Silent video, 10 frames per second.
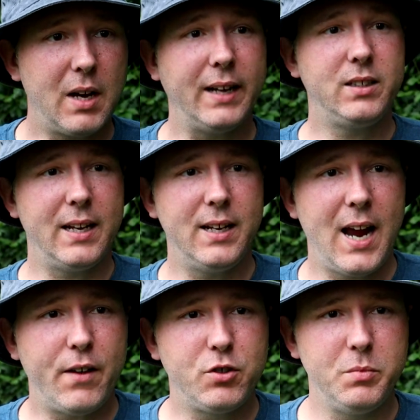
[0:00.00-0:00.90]
I tend to
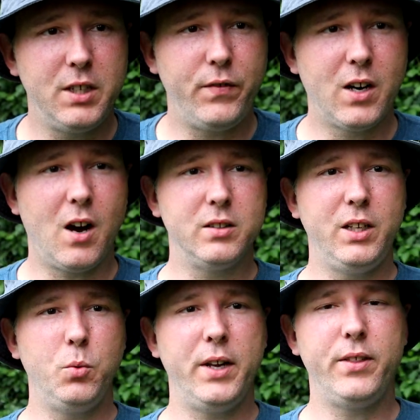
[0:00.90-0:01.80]
have some
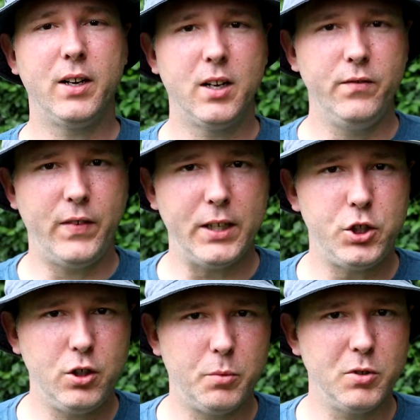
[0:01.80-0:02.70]
difficulty with
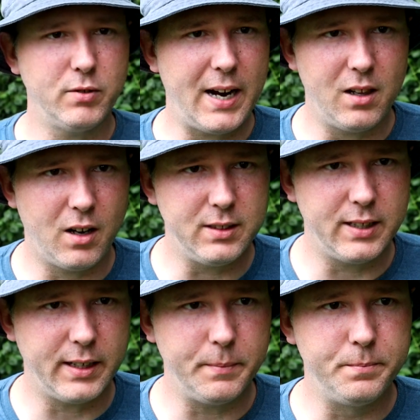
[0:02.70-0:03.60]
conventional morel
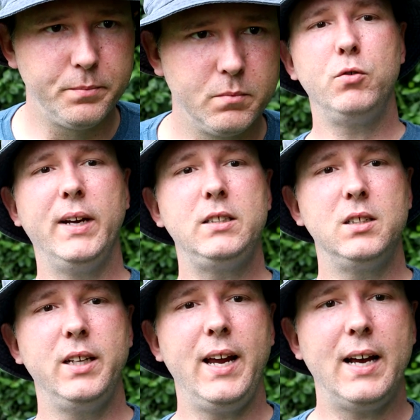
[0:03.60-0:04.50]
hunting. But
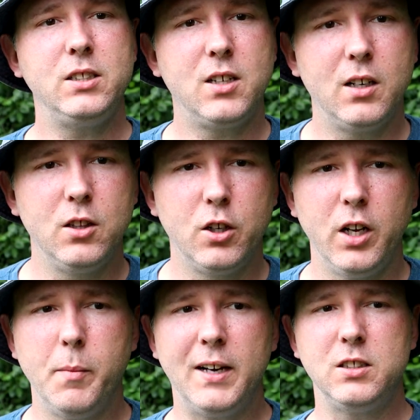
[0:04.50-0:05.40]
recently I started
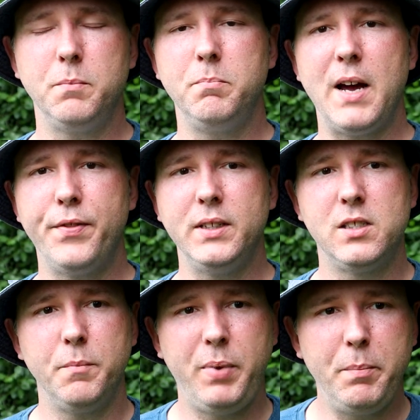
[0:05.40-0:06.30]
learning about some
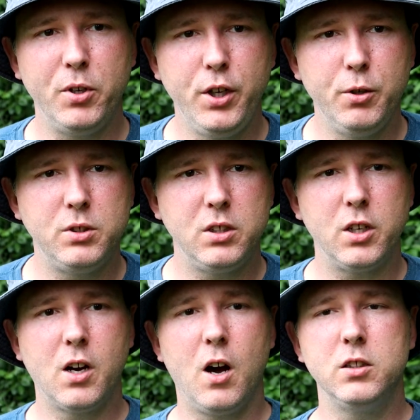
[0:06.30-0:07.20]
methods that people use
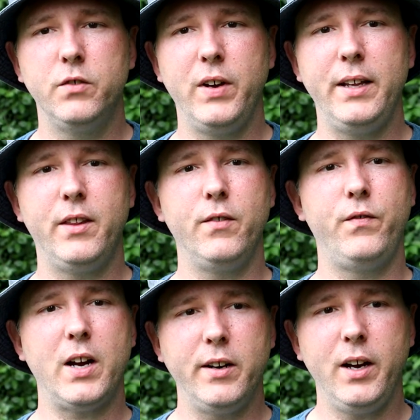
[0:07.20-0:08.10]
to cultivate their
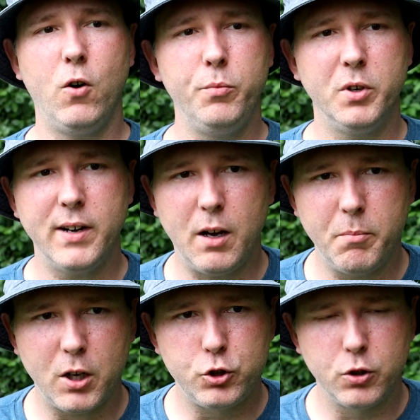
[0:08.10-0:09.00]
very own morel
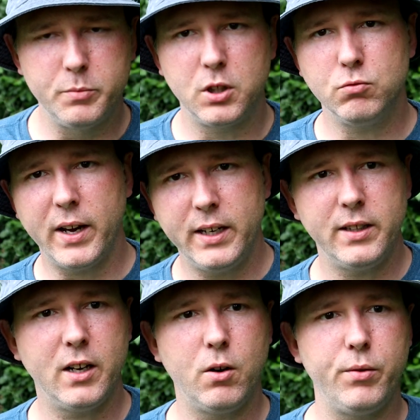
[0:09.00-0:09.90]
mushrooms right
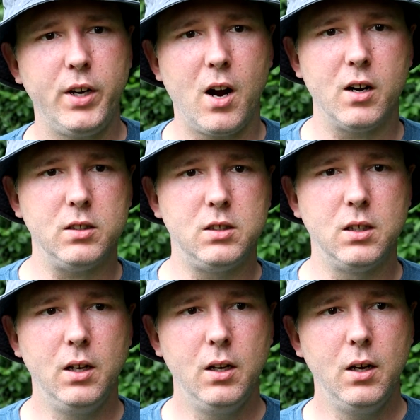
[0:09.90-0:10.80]
in their own yards.